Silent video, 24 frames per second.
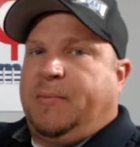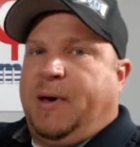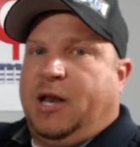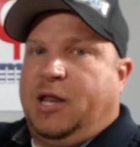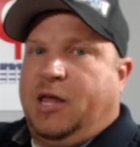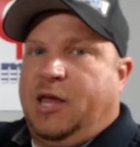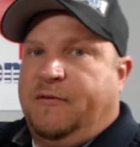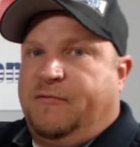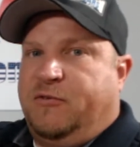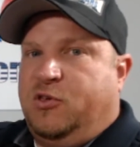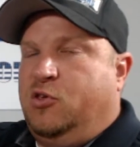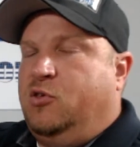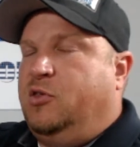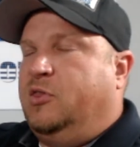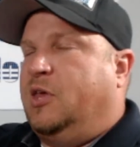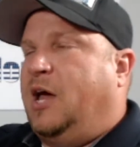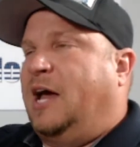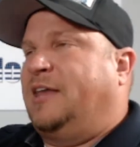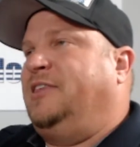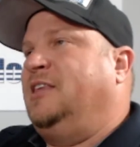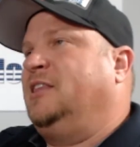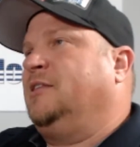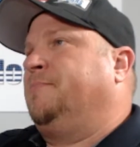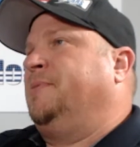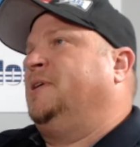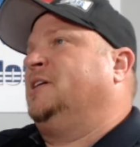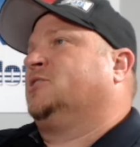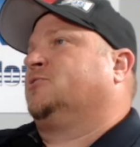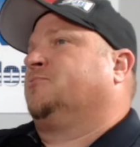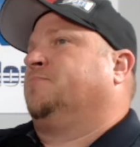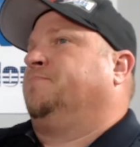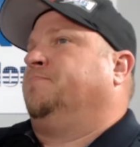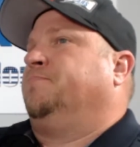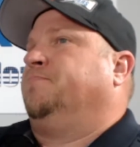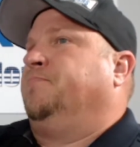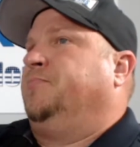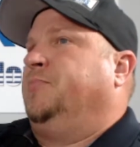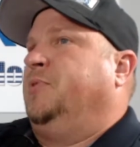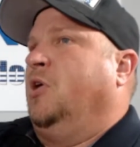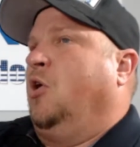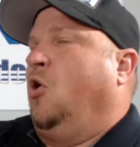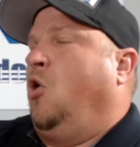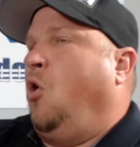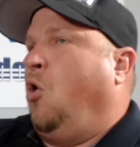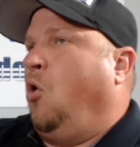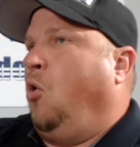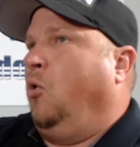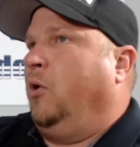about it. I think the
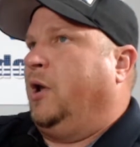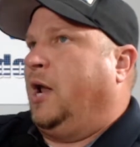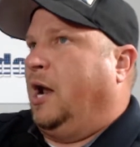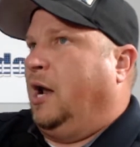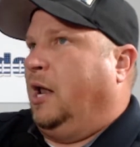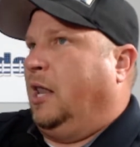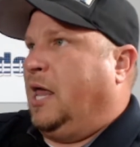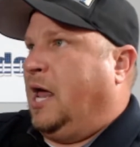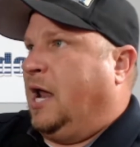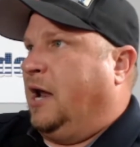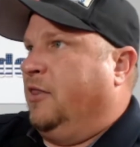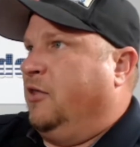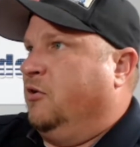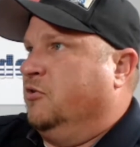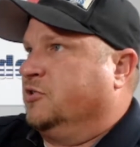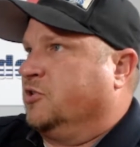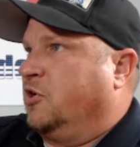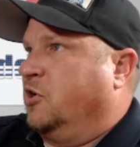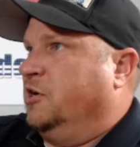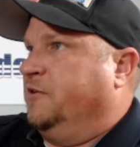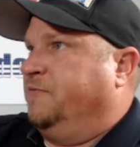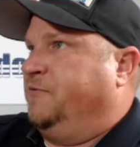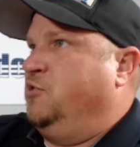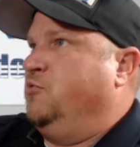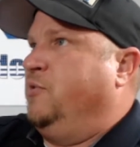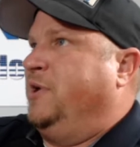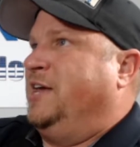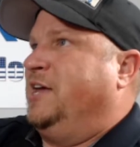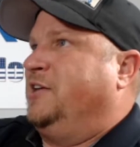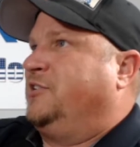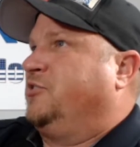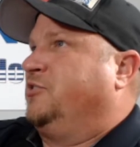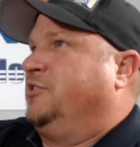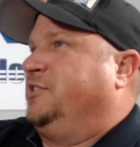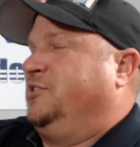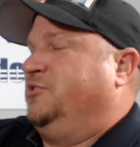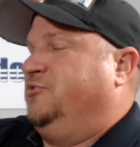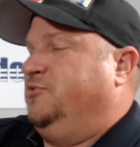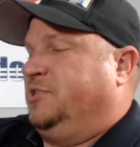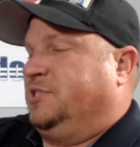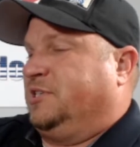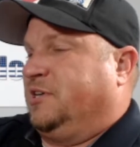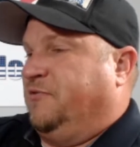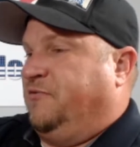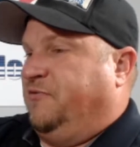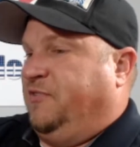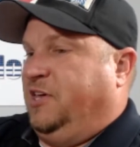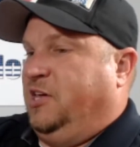hold on a lot of those are if you
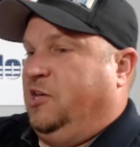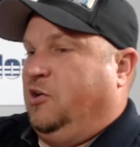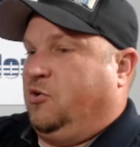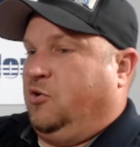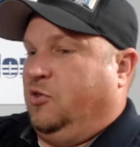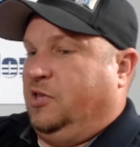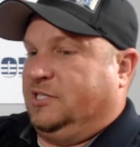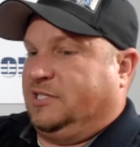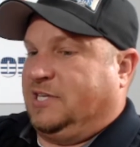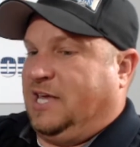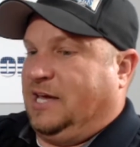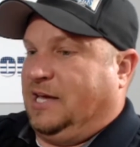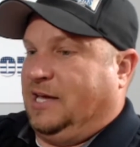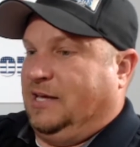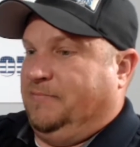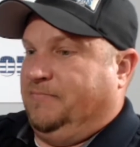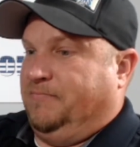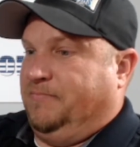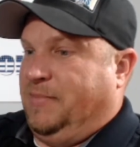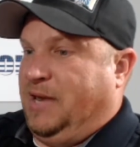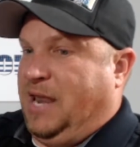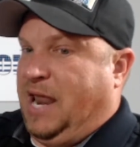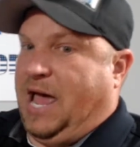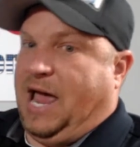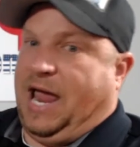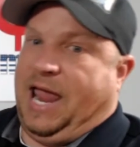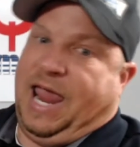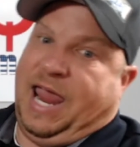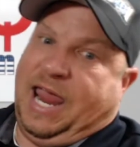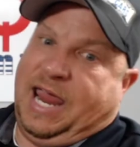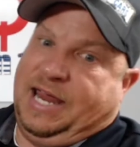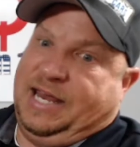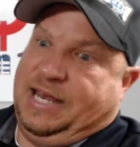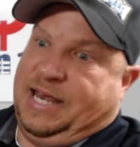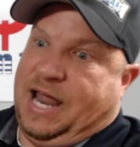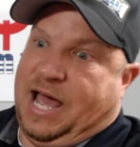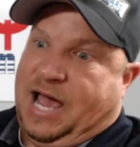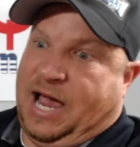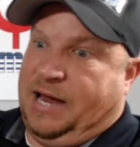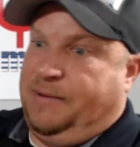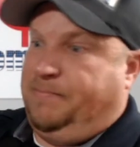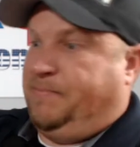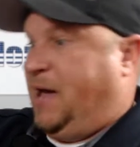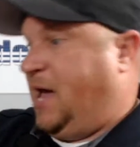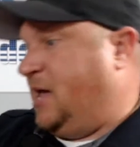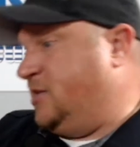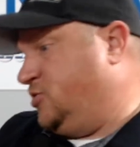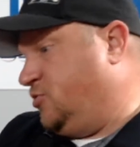introduce a vehicle that's like a
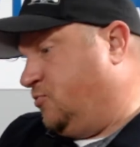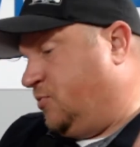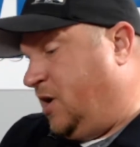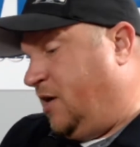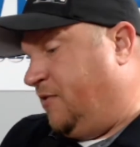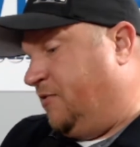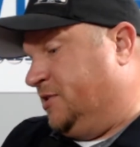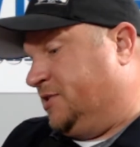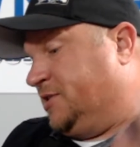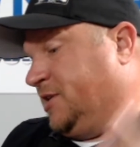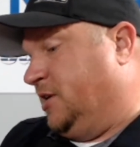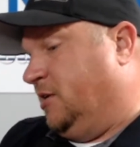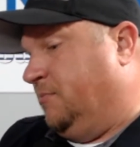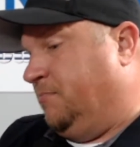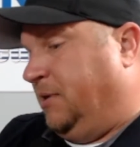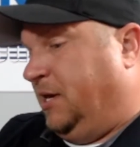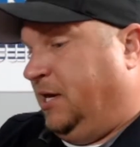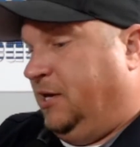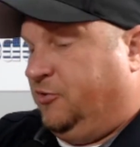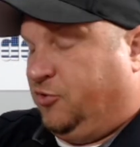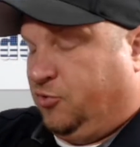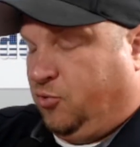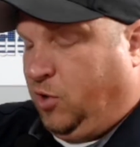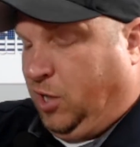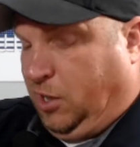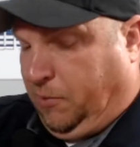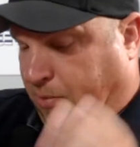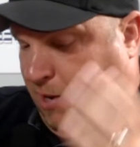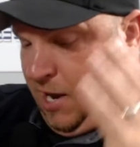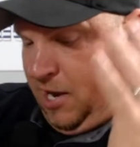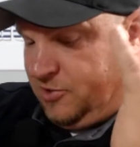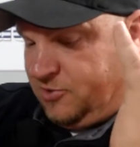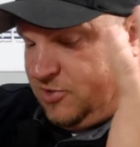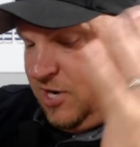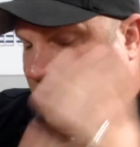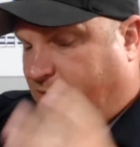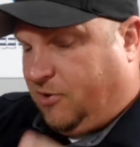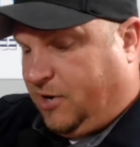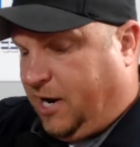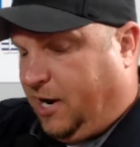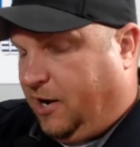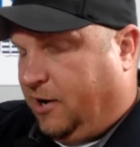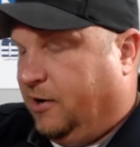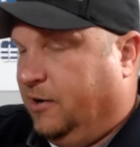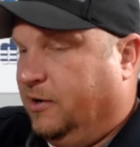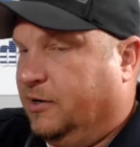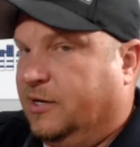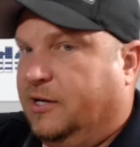9 passenger, whatever it's going to be, 20 passenger, I don't
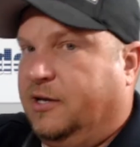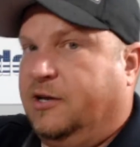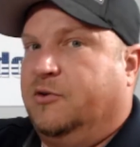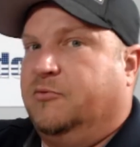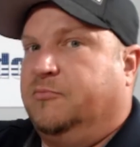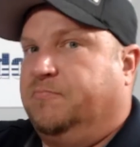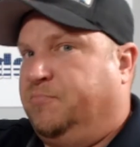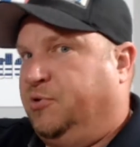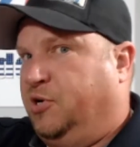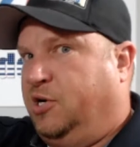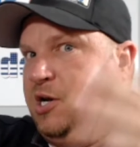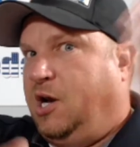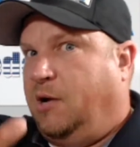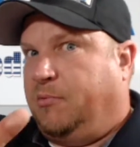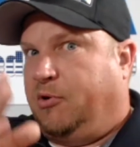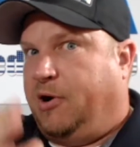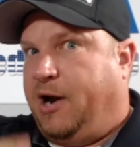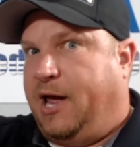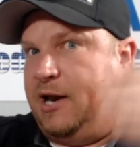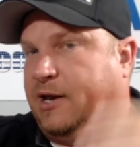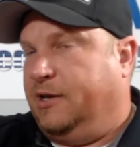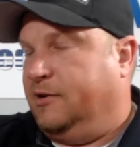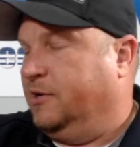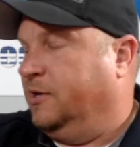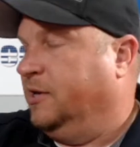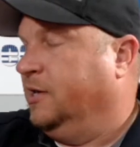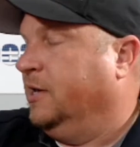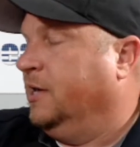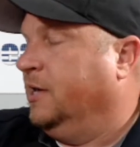care. You put a number at it,